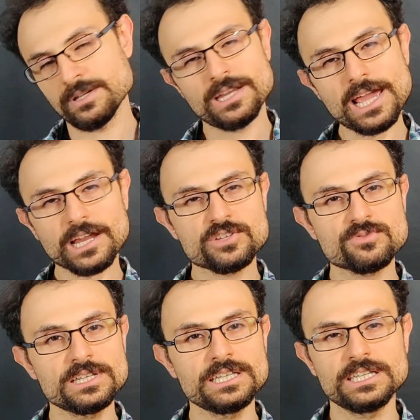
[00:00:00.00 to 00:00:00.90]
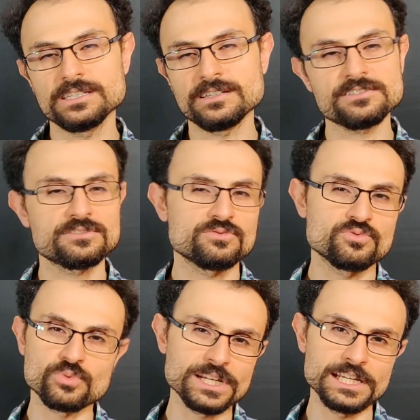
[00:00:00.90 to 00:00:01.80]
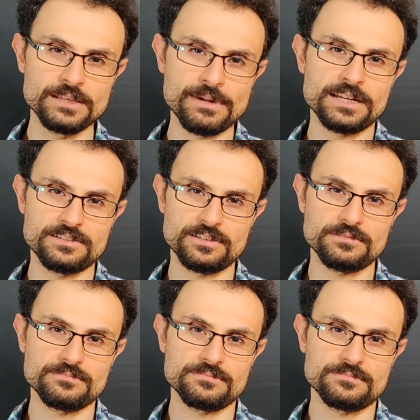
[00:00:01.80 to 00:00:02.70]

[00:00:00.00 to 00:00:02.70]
but actually it doesn't really matter.